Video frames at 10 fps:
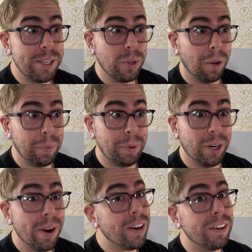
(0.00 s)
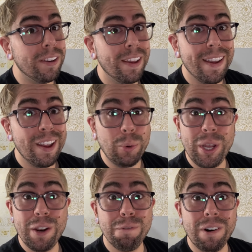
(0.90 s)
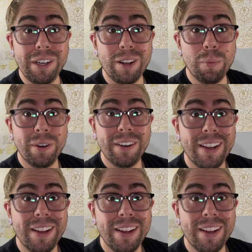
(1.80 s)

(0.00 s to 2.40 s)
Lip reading: will help me beat a record. We'll hit a funny number.